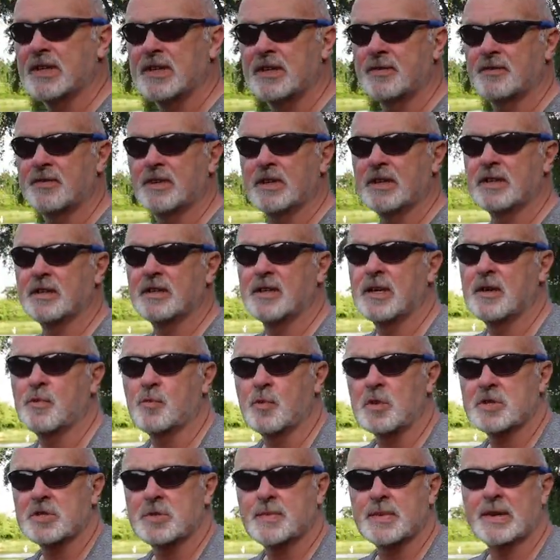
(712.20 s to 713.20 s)
evening. It
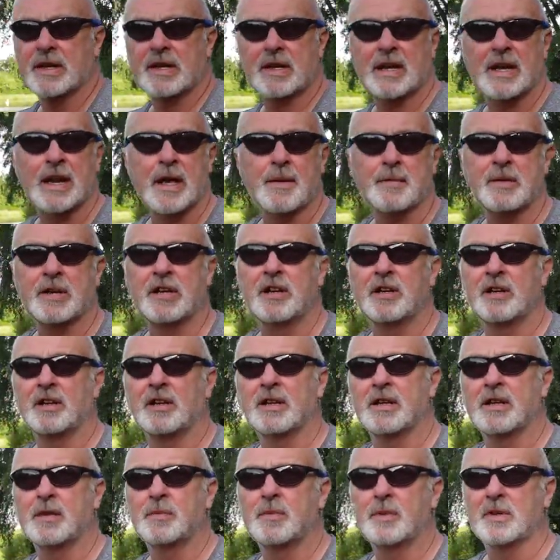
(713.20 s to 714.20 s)
was a bit clammy
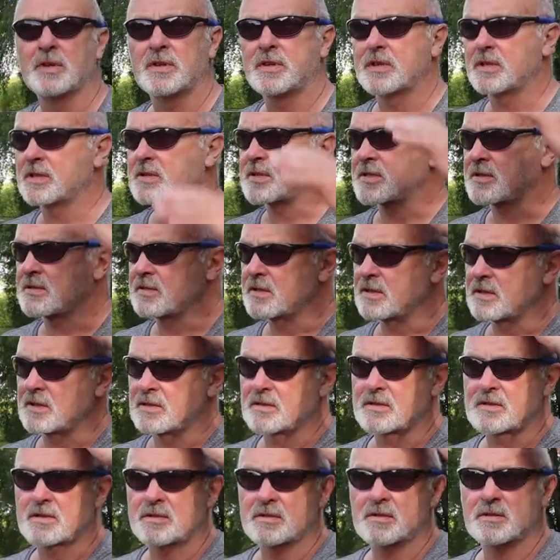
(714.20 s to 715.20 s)
earlier, but it's
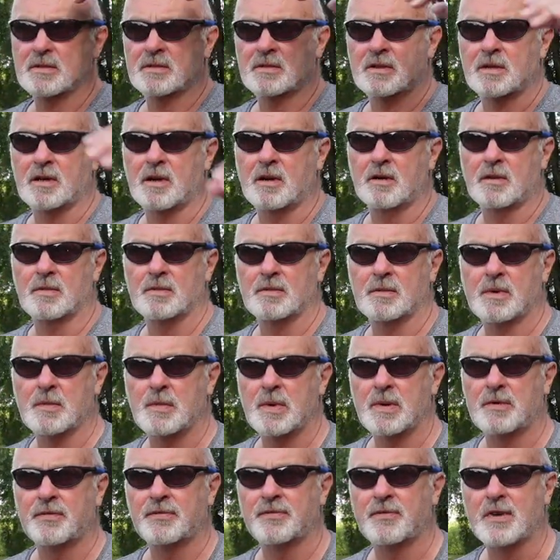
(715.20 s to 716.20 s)
got a
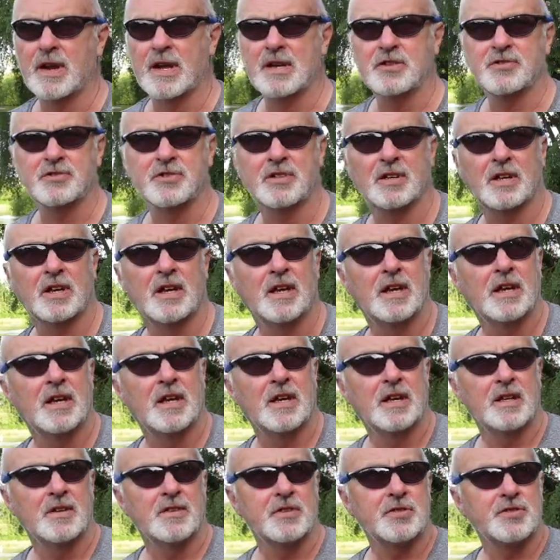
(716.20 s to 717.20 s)
bit fresh.
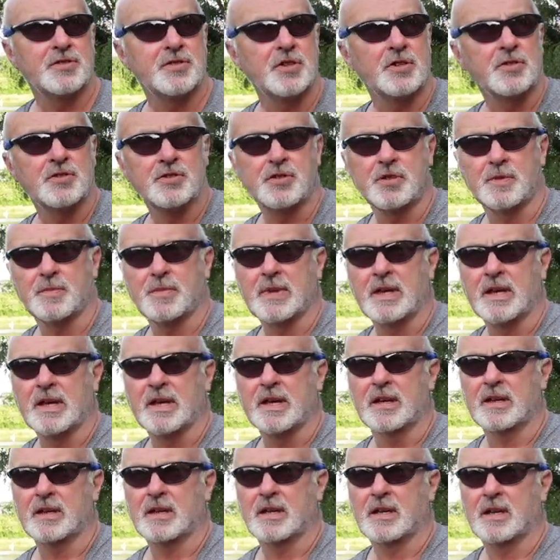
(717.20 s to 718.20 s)
The sun's up
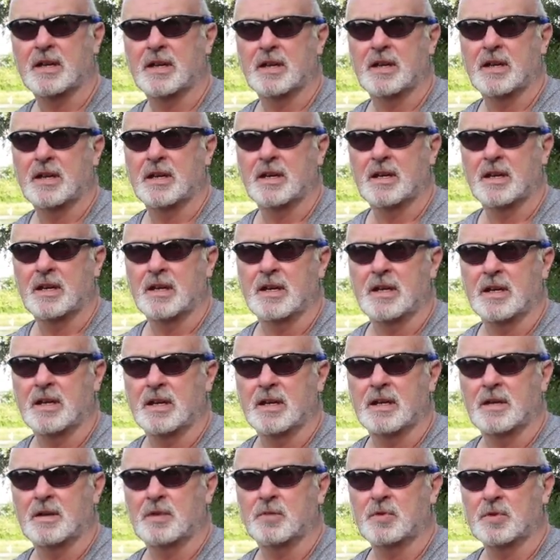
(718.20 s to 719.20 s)
there,
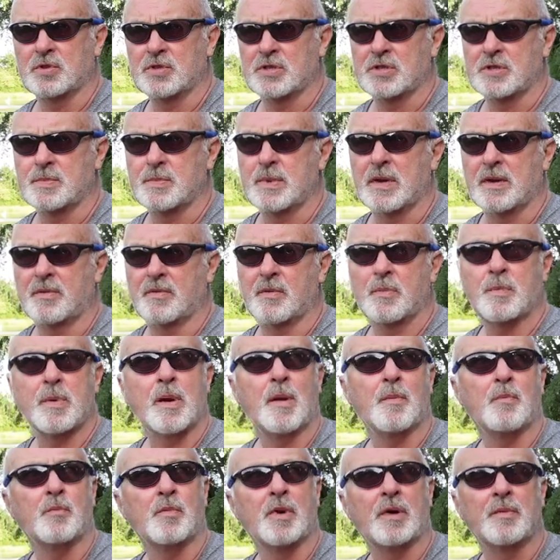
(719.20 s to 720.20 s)
which is a bit of a
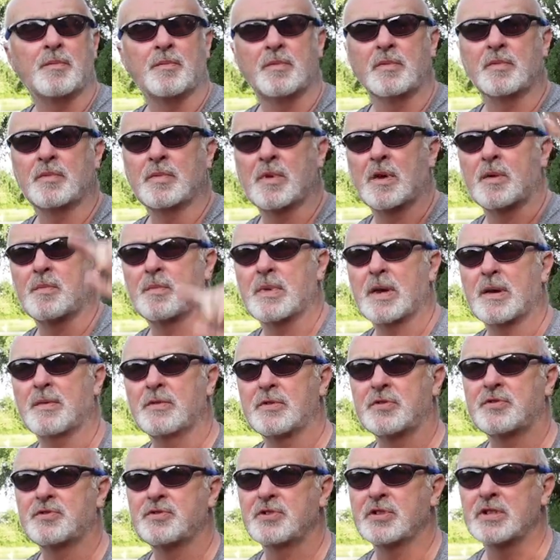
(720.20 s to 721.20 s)
problem when we're not
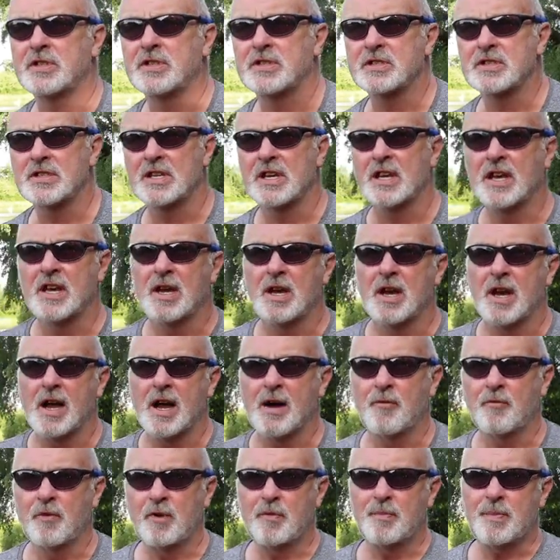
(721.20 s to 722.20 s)
behind the trees.
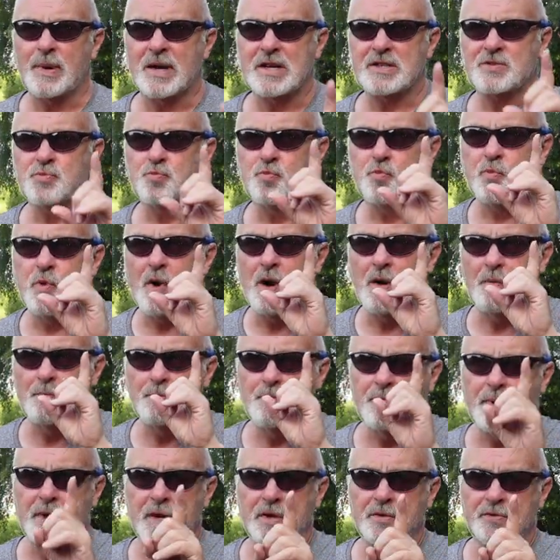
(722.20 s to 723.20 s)
We've passed
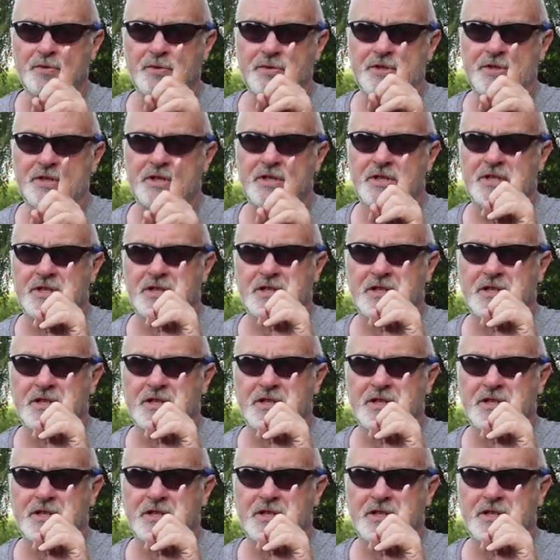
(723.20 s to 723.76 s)
one boat